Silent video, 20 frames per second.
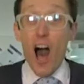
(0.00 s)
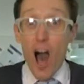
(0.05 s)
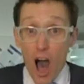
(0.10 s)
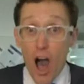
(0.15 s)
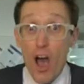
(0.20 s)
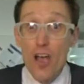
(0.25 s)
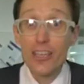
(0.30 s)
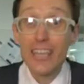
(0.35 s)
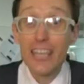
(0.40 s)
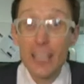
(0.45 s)

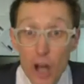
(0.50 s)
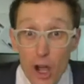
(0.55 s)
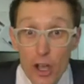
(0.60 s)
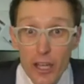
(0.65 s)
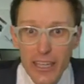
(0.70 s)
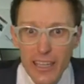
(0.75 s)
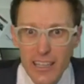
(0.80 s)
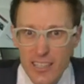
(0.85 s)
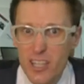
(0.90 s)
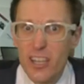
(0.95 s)
Okie
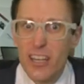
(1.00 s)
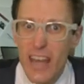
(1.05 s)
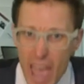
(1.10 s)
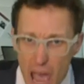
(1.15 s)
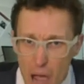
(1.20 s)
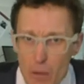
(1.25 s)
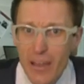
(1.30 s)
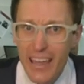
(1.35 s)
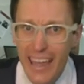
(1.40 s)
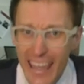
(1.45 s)
dokie, so
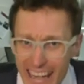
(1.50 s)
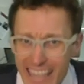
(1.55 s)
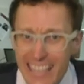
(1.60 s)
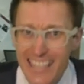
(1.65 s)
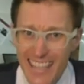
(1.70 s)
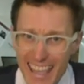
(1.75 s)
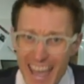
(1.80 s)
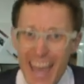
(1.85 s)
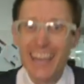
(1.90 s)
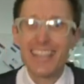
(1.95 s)
now we're getting
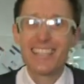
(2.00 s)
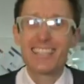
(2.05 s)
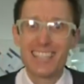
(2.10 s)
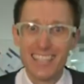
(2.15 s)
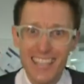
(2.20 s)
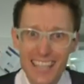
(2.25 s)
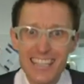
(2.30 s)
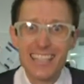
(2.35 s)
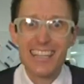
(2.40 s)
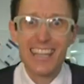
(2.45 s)
down into
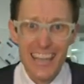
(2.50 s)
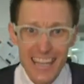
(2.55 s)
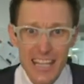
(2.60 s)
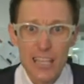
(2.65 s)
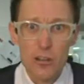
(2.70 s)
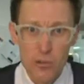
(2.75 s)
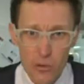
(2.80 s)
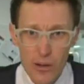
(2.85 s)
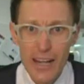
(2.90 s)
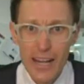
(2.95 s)
the nitty
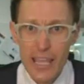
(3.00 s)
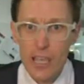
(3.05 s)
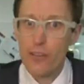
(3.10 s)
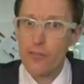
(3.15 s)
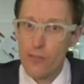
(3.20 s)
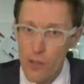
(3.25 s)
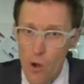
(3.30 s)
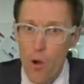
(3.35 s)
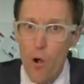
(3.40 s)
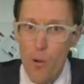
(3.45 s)
gritty of
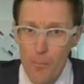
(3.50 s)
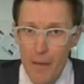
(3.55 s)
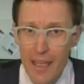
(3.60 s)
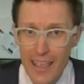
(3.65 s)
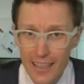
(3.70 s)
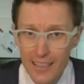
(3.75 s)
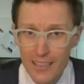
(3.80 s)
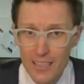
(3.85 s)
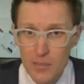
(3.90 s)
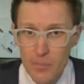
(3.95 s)
your
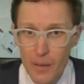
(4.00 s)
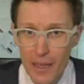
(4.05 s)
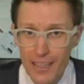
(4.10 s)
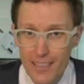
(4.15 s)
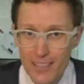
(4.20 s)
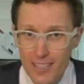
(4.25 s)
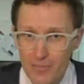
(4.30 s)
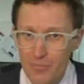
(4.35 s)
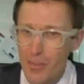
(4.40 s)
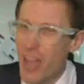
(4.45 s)

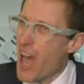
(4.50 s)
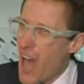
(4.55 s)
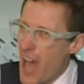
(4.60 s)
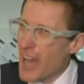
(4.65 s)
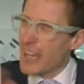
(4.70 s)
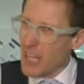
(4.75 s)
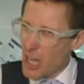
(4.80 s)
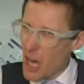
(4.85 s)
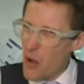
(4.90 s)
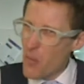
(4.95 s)
makerspace.
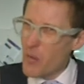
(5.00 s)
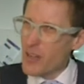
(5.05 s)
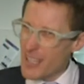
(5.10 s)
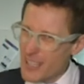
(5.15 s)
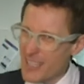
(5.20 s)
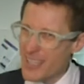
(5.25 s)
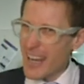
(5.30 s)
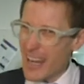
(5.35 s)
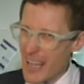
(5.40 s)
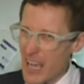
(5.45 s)
You know, when you're
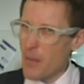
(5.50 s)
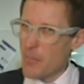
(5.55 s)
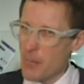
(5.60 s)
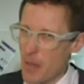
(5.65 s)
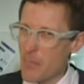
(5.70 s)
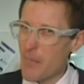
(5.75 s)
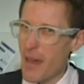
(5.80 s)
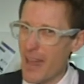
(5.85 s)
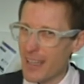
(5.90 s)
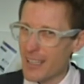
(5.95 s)
setting up
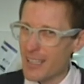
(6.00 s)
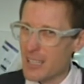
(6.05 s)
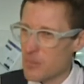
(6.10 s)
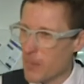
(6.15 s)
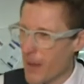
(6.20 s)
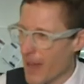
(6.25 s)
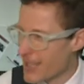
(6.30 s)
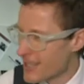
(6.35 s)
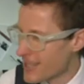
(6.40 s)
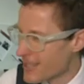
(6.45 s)
your
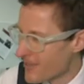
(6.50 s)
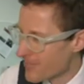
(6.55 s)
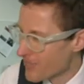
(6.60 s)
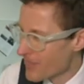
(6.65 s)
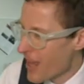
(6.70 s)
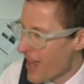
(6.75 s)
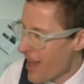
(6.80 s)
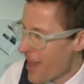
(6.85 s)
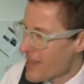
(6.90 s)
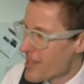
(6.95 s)
makerspace,
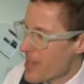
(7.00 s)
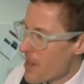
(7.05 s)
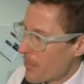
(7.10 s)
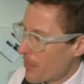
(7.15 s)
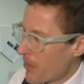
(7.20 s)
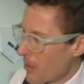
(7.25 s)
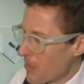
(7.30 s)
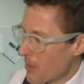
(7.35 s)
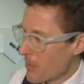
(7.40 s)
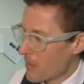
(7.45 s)
you're
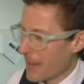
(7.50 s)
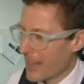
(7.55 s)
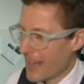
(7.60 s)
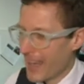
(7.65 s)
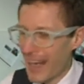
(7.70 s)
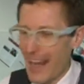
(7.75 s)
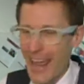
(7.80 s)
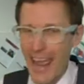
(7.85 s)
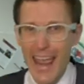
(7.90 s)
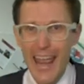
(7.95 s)
probably
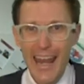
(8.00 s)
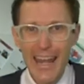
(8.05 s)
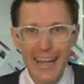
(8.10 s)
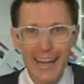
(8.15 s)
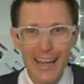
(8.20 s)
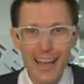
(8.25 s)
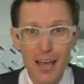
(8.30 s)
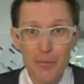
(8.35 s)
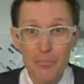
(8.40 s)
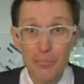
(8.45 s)
gonna end
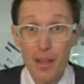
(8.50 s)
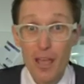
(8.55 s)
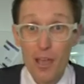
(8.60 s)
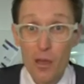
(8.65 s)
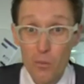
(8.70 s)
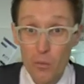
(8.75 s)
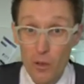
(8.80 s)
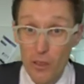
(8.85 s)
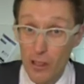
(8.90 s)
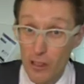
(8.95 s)
up
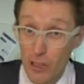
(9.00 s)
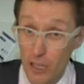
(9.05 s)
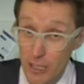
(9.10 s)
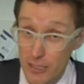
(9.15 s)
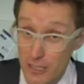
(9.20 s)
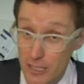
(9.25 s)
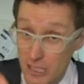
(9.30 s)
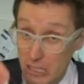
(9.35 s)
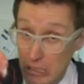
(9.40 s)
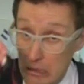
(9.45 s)
with
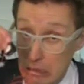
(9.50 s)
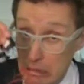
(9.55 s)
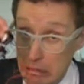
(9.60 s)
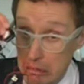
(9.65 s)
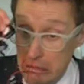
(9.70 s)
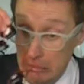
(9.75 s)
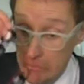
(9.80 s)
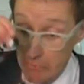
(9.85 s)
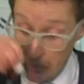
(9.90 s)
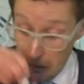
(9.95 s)
lots and
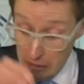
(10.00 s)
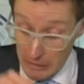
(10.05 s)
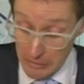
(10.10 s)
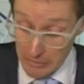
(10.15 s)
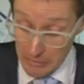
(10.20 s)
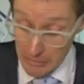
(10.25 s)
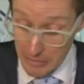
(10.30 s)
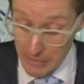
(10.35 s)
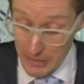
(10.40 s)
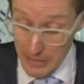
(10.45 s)
lots of bits
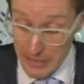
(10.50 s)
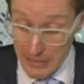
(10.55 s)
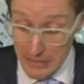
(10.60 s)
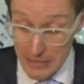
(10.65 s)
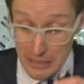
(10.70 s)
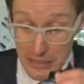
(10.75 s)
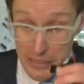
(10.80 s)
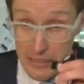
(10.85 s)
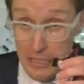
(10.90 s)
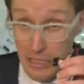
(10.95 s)
and
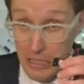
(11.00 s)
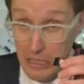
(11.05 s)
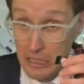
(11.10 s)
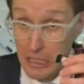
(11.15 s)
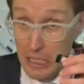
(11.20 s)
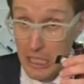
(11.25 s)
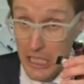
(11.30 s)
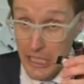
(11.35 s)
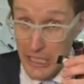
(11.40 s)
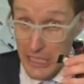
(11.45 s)
pieces
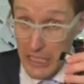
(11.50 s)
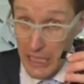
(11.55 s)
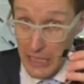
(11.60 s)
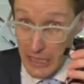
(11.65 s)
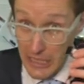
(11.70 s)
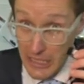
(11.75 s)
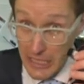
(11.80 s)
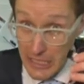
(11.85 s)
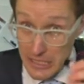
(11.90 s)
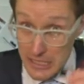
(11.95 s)
like
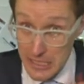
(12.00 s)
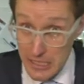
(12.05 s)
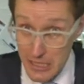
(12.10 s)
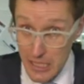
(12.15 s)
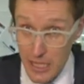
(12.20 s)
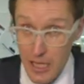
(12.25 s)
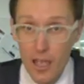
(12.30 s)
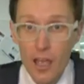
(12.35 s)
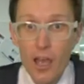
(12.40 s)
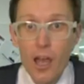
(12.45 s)
this.
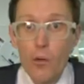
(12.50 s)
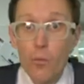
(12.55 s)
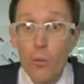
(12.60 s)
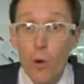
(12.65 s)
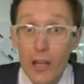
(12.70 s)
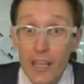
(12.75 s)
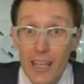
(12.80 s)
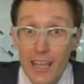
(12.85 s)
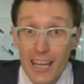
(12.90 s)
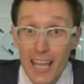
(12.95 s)
What
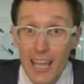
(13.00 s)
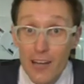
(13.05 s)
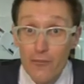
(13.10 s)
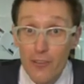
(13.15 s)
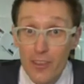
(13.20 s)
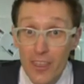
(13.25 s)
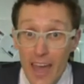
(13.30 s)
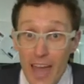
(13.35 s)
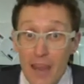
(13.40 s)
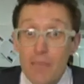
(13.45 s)
do you need for
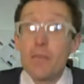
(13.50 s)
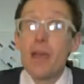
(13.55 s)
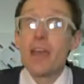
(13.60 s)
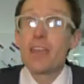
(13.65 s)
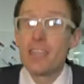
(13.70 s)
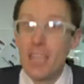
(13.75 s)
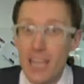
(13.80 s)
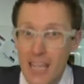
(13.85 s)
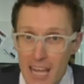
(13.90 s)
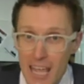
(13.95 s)
that?
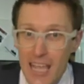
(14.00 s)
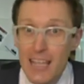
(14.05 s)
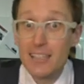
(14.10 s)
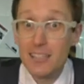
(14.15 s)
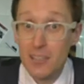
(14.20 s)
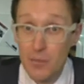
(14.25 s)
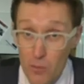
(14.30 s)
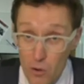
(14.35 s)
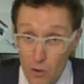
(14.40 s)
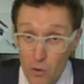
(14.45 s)
You need some